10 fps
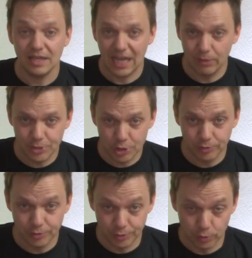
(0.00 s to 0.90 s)
I will show
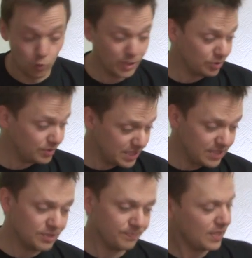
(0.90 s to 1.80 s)
it to you. What you
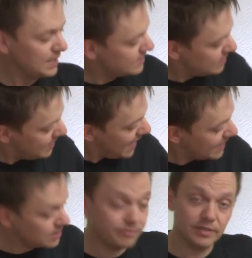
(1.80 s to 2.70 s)
need is an
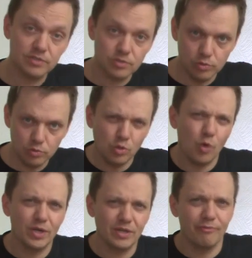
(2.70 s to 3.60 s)
XFX2
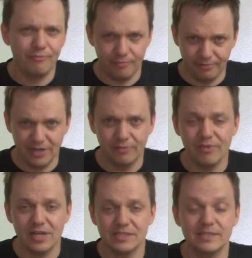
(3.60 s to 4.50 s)
with
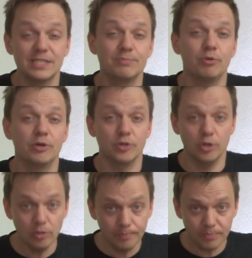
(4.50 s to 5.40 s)
Firmware
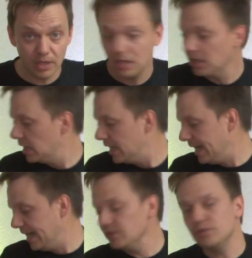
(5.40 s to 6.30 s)
6.0,
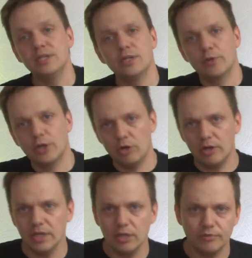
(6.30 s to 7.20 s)
and you need a
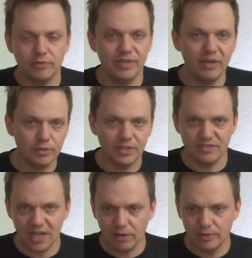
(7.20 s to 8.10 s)
recording of your favorite
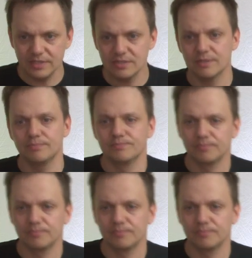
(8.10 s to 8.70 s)
guitarist.